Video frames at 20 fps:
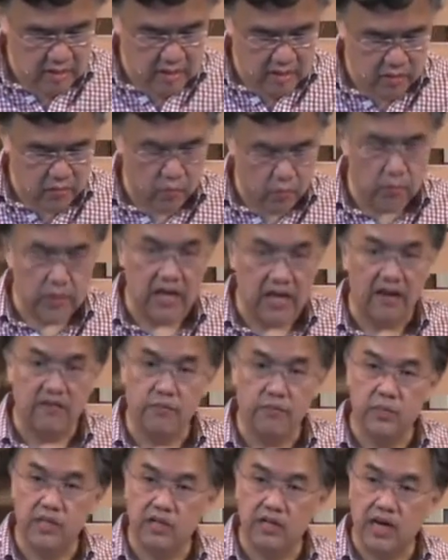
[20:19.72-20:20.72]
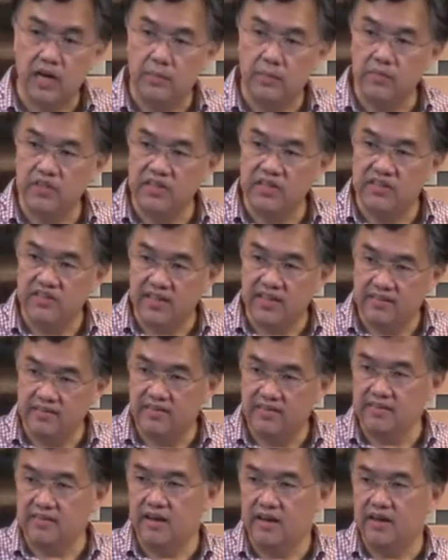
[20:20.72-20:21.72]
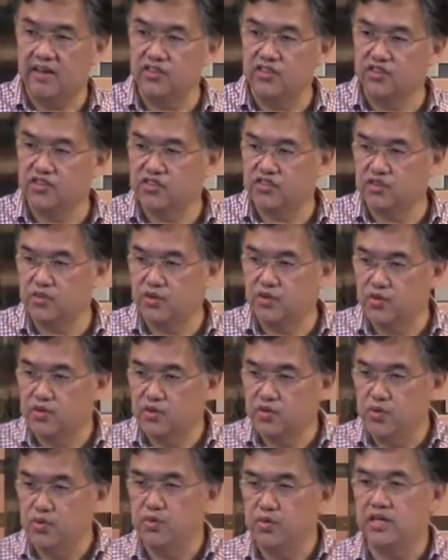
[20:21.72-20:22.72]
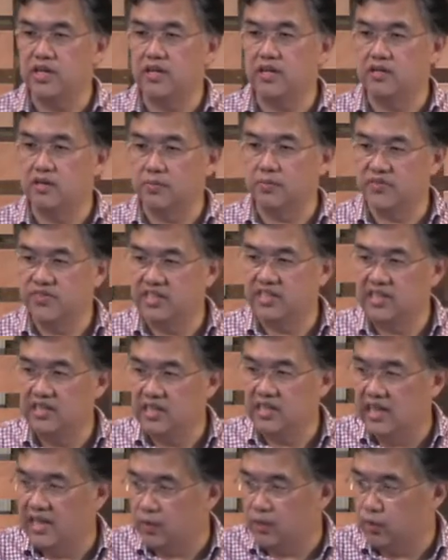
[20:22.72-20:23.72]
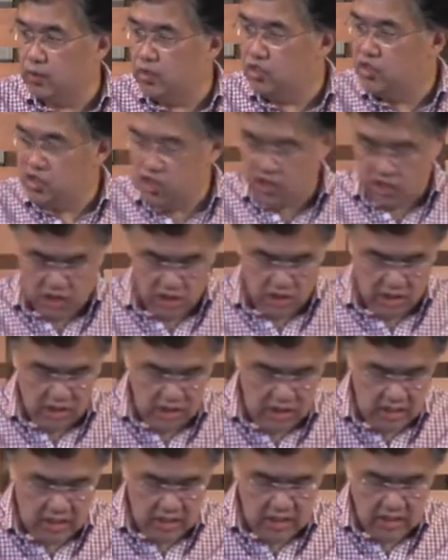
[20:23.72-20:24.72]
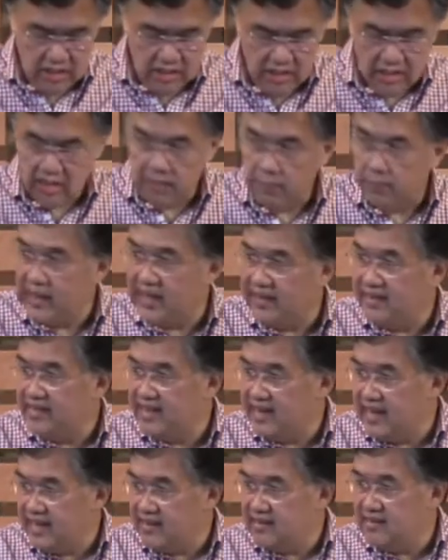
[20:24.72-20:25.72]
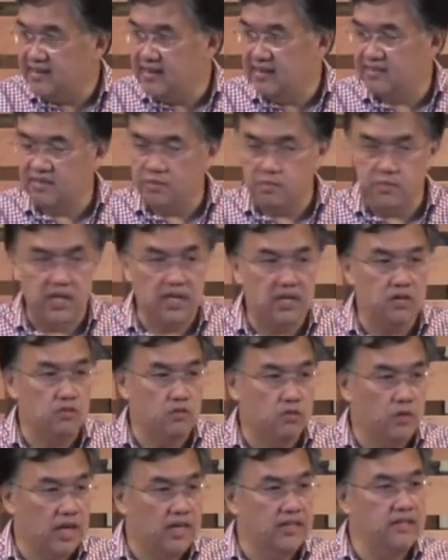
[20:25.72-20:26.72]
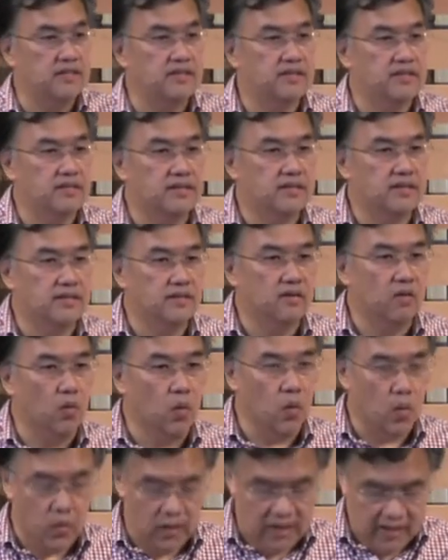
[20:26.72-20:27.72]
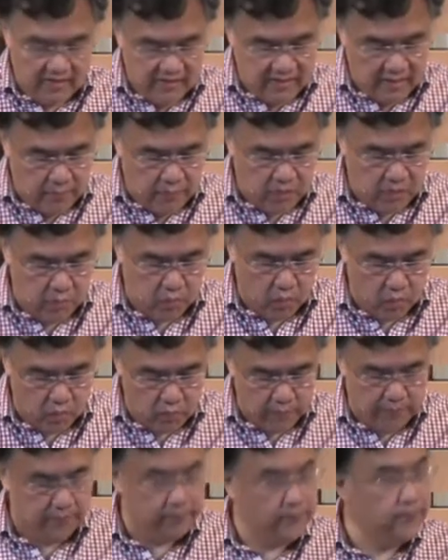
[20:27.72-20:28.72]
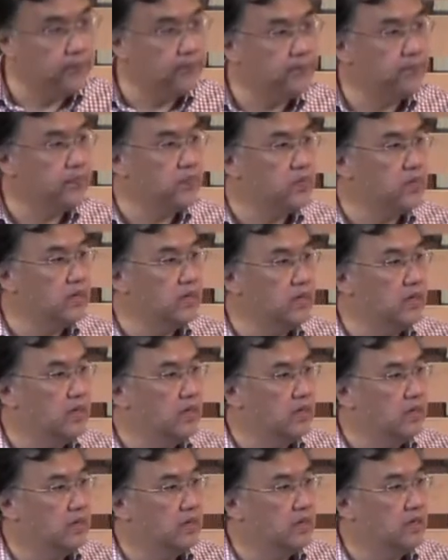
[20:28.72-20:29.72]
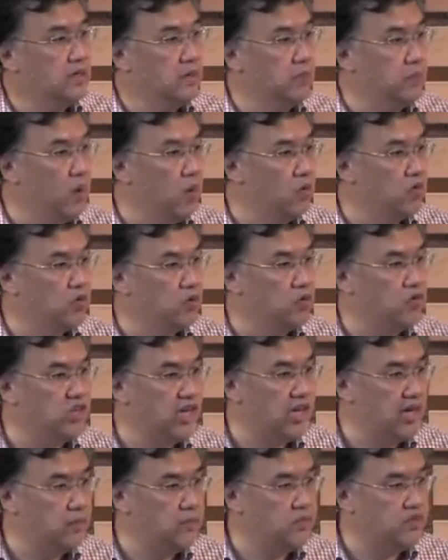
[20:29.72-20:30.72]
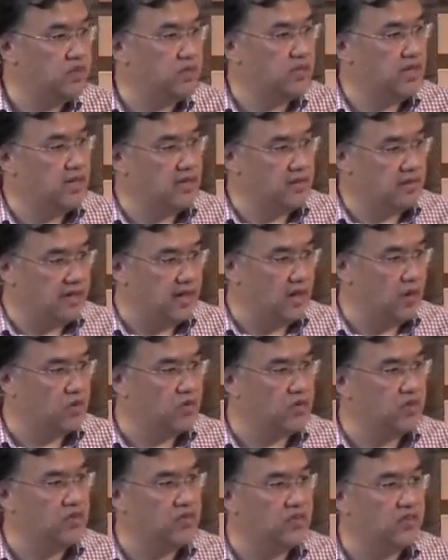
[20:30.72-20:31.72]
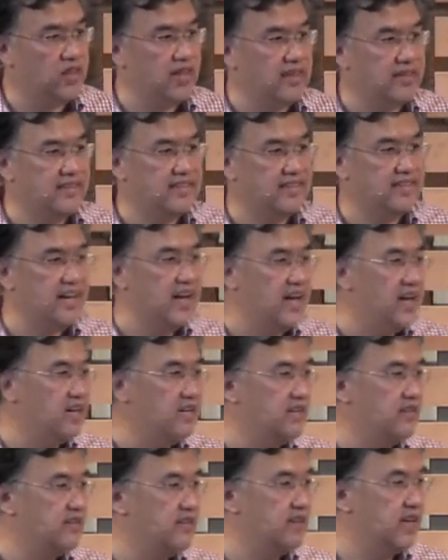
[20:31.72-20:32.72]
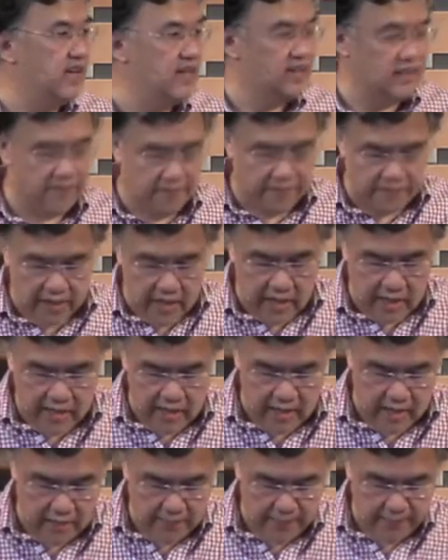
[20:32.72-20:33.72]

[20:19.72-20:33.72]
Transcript: We have become desensitized to crude and obscene language, but that doesn't make it right or acceptable. The Apostle James again tells us that the tongue is like a fire.